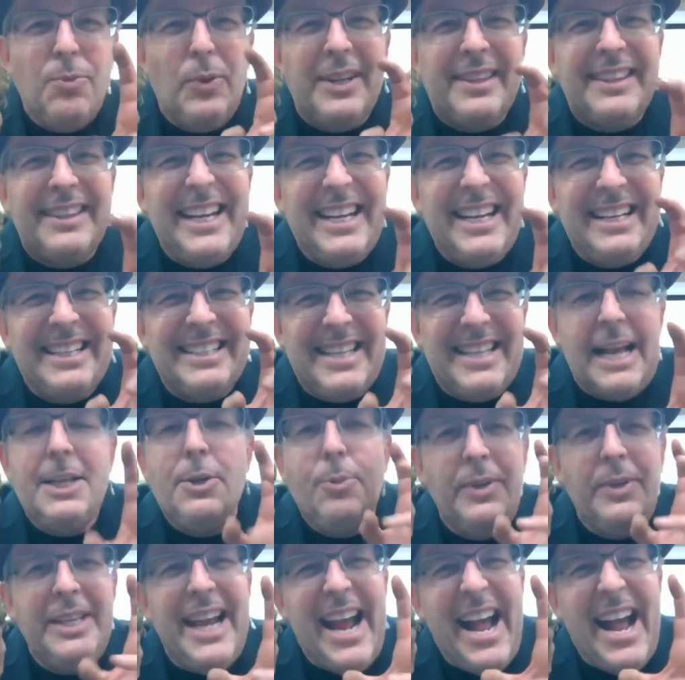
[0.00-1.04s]
where things,
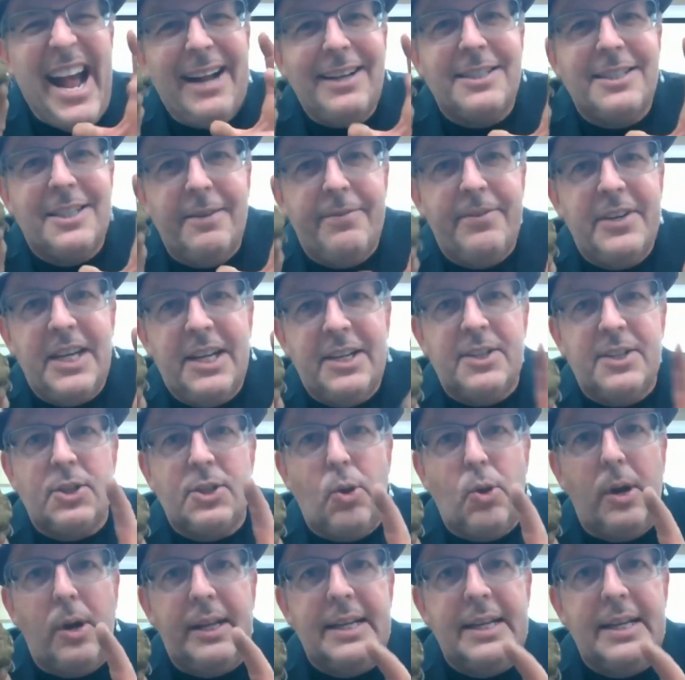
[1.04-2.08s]
that's where the activity in
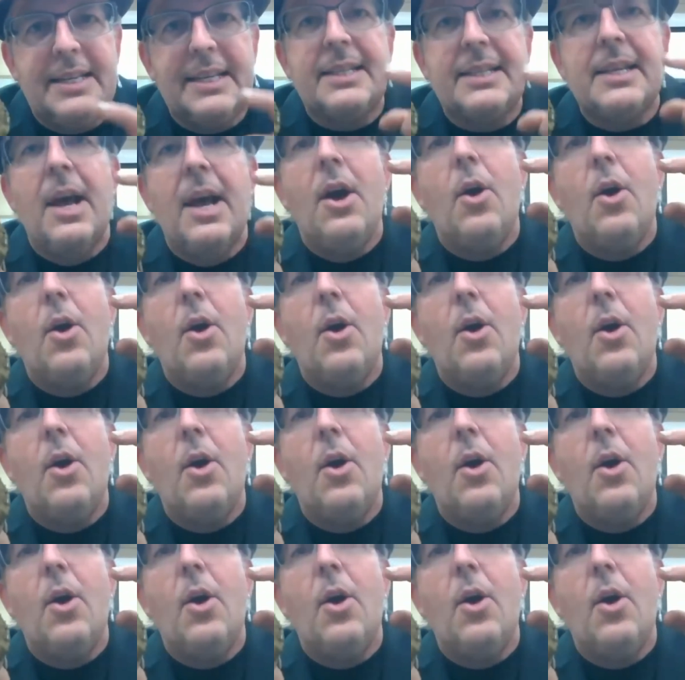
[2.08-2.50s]
soil is, is